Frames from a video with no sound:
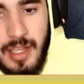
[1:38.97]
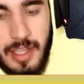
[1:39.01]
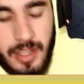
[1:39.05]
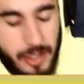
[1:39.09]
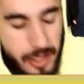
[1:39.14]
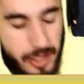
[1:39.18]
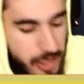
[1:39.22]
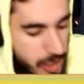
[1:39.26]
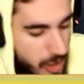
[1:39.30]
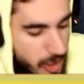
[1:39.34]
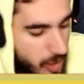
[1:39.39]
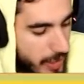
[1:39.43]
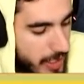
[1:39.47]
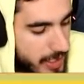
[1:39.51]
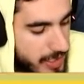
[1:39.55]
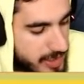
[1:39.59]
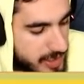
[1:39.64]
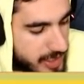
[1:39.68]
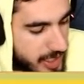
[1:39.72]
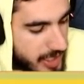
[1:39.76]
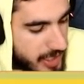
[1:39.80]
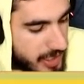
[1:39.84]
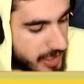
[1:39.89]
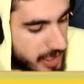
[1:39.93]
They're gonna go ahead and
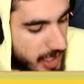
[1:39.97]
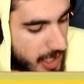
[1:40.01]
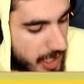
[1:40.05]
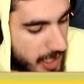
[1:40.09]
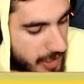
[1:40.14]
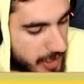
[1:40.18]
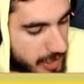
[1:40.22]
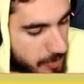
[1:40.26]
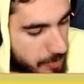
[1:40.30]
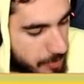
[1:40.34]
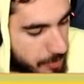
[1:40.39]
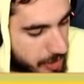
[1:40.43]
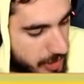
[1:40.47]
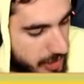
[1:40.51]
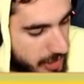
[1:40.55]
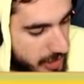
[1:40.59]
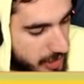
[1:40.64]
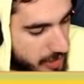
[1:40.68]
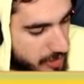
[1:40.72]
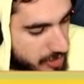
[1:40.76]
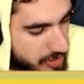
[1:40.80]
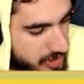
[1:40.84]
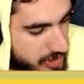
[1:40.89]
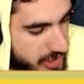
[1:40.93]
take Nani. Pretty
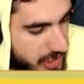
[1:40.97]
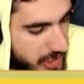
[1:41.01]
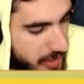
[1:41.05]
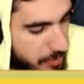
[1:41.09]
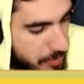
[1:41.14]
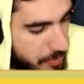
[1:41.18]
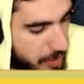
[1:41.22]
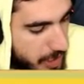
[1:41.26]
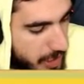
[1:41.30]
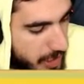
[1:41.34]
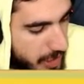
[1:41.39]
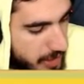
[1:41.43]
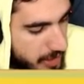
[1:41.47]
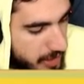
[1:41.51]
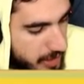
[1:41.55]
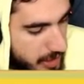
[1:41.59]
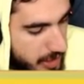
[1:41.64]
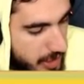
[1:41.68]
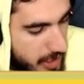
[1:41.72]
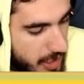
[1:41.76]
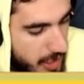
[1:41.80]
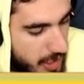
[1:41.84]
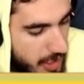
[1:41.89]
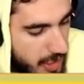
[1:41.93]
interesting pick.
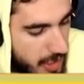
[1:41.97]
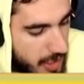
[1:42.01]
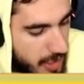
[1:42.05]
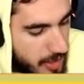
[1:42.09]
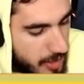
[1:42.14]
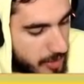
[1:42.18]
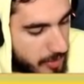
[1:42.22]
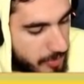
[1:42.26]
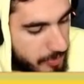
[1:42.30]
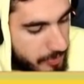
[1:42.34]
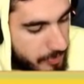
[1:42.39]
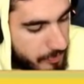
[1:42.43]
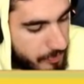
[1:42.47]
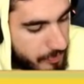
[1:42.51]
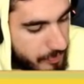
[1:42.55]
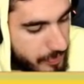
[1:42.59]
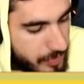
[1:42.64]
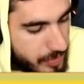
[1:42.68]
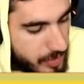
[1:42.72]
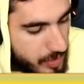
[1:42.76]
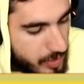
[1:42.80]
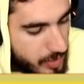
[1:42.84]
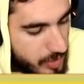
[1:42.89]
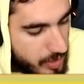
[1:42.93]
Um,
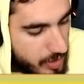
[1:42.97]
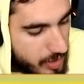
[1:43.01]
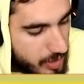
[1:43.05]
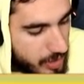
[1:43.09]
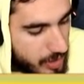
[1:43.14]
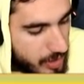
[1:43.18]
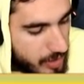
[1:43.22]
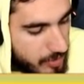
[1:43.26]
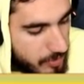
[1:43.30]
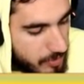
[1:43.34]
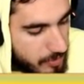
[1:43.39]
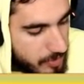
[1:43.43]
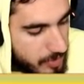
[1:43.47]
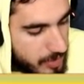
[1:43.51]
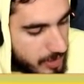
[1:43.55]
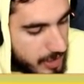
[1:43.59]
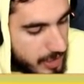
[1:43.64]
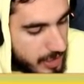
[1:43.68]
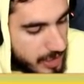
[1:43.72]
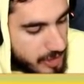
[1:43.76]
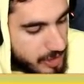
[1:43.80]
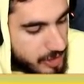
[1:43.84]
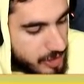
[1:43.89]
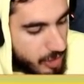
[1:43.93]

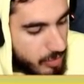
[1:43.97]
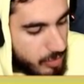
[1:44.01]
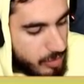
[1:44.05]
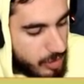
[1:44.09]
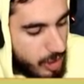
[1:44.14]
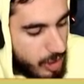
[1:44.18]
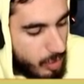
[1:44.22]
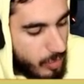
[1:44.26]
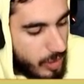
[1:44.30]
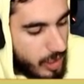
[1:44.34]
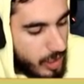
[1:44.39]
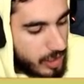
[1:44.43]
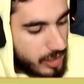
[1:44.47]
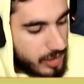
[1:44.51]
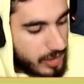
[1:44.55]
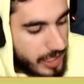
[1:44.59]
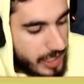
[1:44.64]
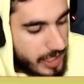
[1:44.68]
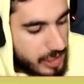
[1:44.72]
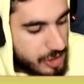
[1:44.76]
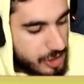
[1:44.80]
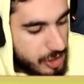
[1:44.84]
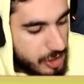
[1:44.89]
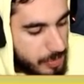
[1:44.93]
I don't know what our
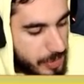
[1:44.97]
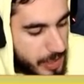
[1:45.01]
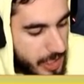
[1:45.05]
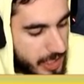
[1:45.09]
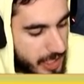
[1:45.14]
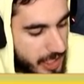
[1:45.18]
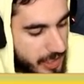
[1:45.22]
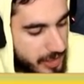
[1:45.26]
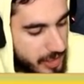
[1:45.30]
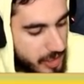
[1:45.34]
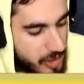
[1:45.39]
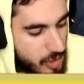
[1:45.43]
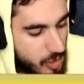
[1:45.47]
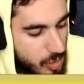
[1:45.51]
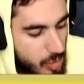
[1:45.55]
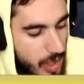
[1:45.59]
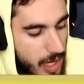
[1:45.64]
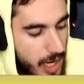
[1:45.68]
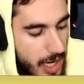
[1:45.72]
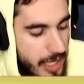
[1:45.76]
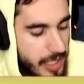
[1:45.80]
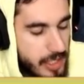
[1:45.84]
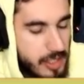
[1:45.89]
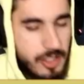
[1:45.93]
lane should pick. I think
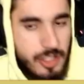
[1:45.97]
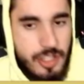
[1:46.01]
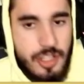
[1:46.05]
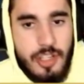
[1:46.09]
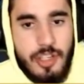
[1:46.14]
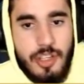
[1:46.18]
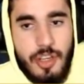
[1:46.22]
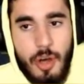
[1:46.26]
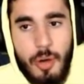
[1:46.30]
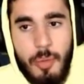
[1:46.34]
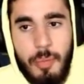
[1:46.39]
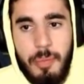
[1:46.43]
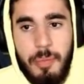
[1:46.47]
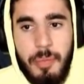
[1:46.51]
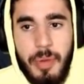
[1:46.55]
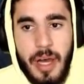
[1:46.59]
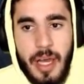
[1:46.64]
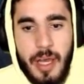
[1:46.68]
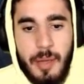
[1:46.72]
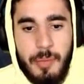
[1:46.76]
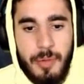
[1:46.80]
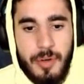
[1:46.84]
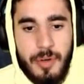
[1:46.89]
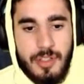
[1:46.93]
Crying should go
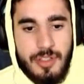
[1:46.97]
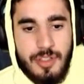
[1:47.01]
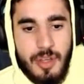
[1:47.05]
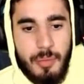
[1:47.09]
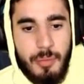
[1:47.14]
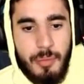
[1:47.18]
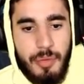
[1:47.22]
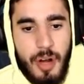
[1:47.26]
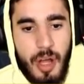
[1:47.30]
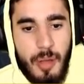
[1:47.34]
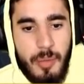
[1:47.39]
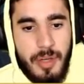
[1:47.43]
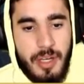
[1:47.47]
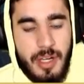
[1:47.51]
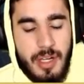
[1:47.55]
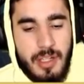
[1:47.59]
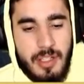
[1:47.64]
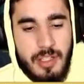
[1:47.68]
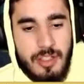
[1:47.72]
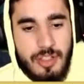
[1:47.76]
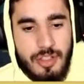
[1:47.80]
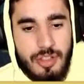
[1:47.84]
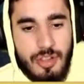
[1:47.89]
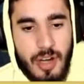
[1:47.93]
Piper, so I'm probably gonna
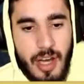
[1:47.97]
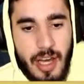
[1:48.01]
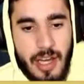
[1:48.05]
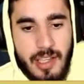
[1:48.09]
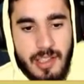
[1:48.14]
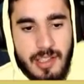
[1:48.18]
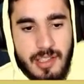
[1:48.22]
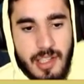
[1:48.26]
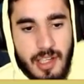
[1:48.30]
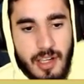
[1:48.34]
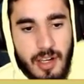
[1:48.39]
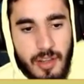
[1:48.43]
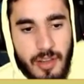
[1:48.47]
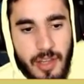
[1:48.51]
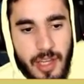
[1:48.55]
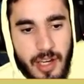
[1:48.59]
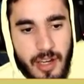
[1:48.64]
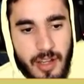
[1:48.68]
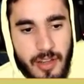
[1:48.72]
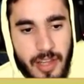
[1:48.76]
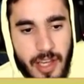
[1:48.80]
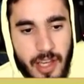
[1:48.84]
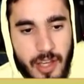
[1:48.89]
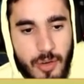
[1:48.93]
try and stick our lane
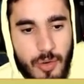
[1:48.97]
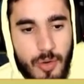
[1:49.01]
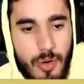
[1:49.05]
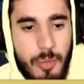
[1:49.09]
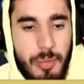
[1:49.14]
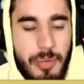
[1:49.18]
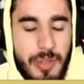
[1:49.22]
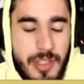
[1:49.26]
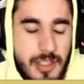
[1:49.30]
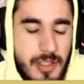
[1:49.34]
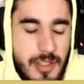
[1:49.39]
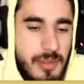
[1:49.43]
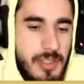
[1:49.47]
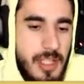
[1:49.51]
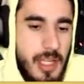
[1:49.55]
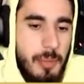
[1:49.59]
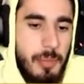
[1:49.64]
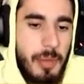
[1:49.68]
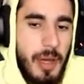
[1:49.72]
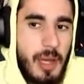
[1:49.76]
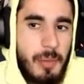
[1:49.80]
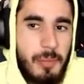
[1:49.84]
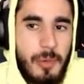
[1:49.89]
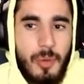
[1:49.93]
on like Colt. Please don't take
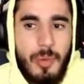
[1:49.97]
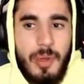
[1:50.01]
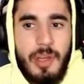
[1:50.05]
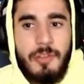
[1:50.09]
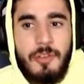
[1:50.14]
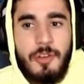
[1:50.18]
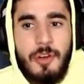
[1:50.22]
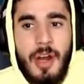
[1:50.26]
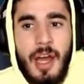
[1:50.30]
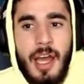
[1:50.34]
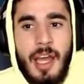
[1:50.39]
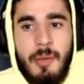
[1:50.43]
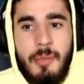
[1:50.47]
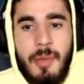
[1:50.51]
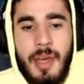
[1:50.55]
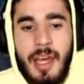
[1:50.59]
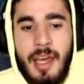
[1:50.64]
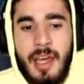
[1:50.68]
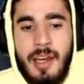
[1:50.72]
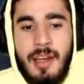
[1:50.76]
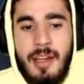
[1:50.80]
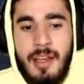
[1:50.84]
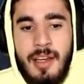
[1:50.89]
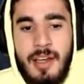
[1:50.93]
Piper. We have Crying
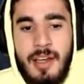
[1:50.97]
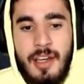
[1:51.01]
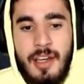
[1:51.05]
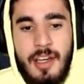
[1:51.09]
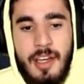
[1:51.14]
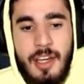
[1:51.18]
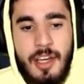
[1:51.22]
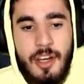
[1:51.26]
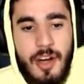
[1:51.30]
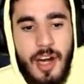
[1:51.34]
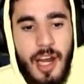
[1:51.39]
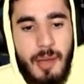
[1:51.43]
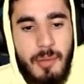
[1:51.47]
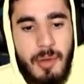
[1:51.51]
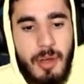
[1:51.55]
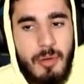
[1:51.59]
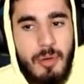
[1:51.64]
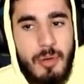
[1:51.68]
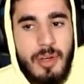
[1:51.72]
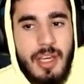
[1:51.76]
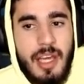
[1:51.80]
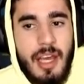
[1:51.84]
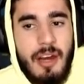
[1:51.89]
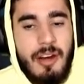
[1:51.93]
Man. Crying Man
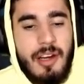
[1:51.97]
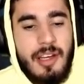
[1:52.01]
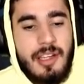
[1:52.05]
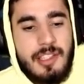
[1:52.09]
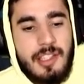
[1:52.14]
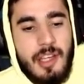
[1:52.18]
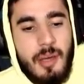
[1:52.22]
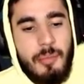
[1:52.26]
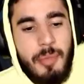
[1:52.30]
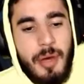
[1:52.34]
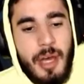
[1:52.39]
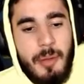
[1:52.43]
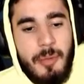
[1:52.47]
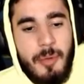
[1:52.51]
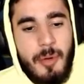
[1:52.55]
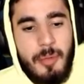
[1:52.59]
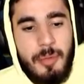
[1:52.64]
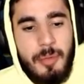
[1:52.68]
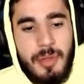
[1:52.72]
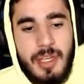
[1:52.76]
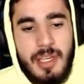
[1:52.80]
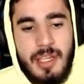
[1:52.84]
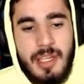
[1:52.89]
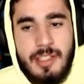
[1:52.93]
will carry us on Piper.
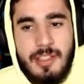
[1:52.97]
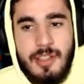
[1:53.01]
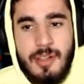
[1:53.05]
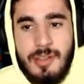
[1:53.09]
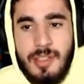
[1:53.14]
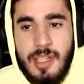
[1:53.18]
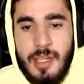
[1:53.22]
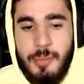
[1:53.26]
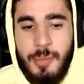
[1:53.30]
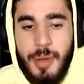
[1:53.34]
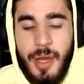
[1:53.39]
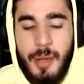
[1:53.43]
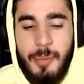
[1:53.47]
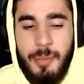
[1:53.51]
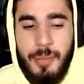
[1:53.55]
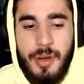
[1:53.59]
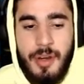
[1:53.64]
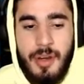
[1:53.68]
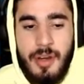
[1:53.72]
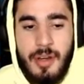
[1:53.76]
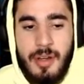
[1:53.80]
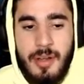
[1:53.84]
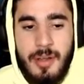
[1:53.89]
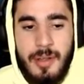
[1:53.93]
Please don't take
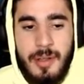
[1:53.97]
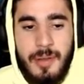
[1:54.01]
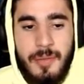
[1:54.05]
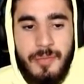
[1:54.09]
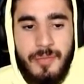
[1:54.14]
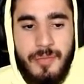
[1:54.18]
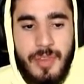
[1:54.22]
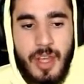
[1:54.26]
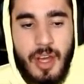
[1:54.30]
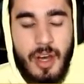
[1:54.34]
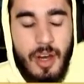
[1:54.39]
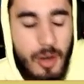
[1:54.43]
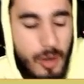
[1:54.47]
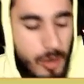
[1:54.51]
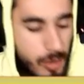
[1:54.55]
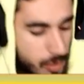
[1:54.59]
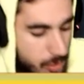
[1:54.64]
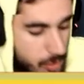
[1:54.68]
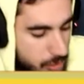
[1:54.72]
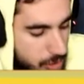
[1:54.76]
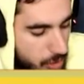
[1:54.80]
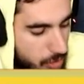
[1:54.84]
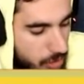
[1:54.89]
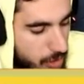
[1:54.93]
Piper.
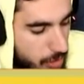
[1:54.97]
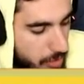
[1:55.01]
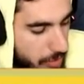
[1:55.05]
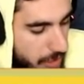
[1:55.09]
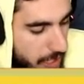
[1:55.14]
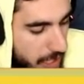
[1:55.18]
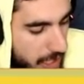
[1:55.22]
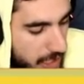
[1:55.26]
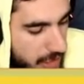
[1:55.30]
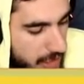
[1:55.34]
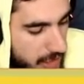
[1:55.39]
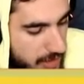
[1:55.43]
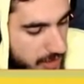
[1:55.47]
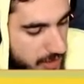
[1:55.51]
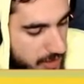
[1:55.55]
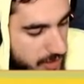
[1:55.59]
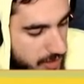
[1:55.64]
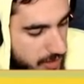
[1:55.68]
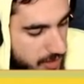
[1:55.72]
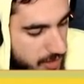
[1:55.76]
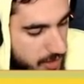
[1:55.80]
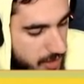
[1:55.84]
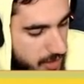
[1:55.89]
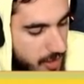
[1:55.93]
Oh, don't go that.
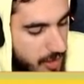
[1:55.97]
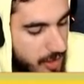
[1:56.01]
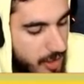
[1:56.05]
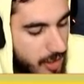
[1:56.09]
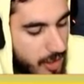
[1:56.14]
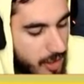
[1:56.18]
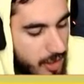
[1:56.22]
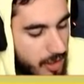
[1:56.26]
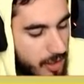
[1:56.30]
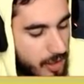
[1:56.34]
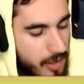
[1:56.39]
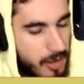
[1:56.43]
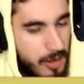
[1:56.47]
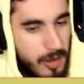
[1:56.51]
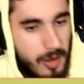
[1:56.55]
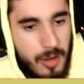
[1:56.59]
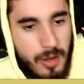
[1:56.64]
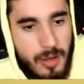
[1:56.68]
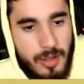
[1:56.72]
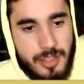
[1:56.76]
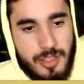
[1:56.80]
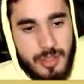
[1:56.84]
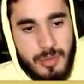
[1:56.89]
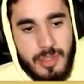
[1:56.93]

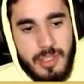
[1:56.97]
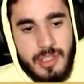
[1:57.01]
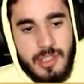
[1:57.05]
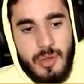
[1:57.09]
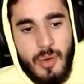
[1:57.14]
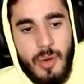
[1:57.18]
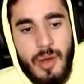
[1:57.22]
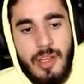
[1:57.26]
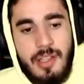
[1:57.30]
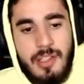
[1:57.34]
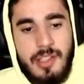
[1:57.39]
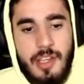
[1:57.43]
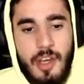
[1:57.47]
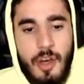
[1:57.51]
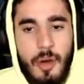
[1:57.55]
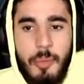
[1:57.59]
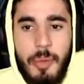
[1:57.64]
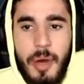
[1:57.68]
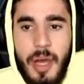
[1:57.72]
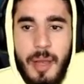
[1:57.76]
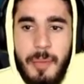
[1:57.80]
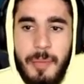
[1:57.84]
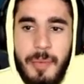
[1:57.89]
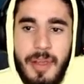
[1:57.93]
Oh, so he's going to go
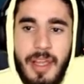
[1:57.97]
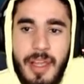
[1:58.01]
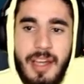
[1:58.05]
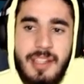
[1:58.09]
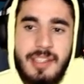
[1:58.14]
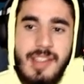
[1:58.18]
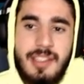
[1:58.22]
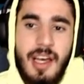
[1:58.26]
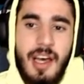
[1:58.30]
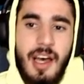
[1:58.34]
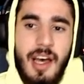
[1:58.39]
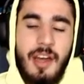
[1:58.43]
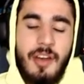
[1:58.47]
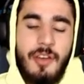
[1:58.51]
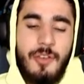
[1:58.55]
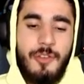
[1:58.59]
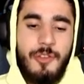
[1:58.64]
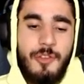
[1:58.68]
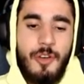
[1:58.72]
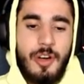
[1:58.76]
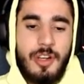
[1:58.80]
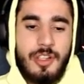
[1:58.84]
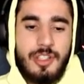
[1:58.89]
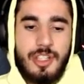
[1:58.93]
Piper. That is
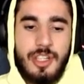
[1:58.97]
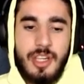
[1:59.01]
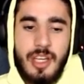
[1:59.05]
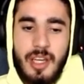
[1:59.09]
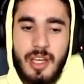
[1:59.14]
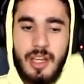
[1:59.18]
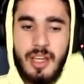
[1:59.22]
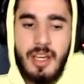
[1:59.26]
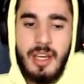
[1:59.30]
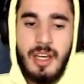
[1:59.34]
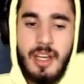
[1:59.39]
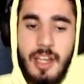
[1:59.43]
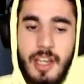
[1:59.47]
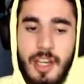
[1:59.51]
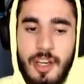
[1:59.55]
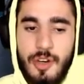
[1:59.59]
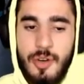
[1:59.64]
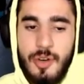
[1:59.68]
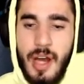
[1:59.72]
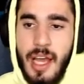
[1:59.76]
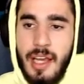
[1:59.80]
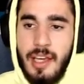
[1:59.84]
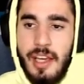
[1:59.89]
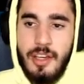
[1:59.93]
unfortunate.
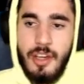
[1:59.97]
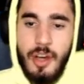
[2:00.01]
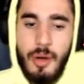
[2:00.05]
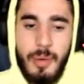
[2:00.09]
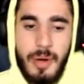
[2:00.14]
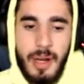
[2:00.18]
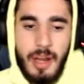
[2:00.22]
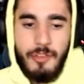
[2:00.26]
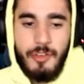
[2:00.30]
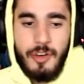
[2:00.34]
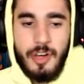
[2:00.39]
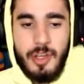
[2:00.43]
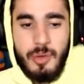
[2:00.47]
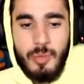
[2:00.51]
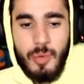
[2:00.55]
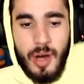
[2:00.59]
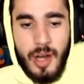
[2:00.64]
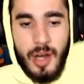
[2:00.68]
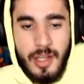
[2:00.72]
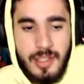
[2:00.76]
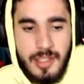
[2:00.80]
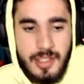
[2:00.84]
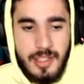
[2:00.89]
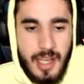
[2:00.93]
Crying can go whatever he
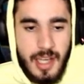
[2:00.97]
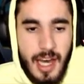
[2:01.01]
wants.